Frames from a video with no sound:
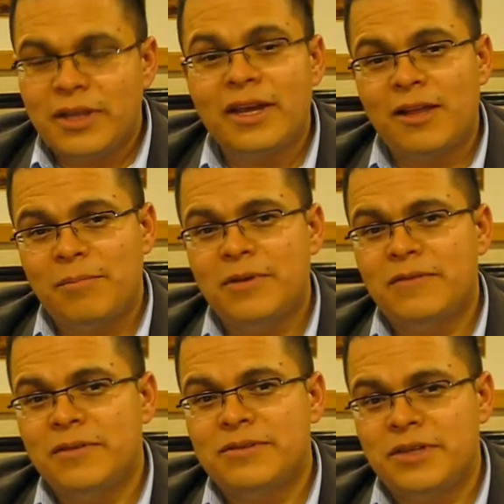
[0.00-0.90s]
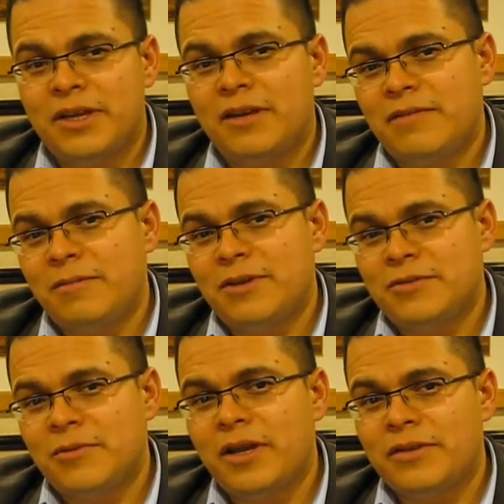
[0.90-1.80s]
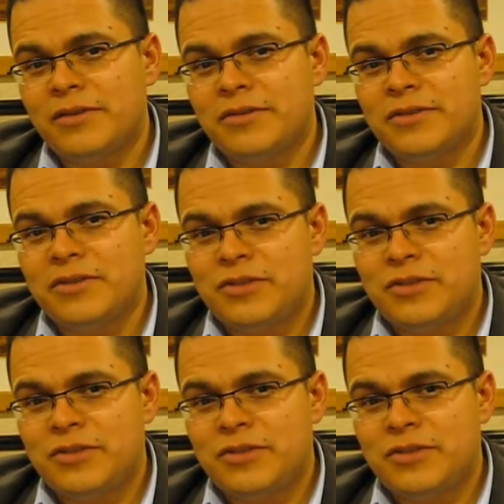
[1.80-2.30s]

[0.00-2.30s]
the help of those Chicano feminist writers,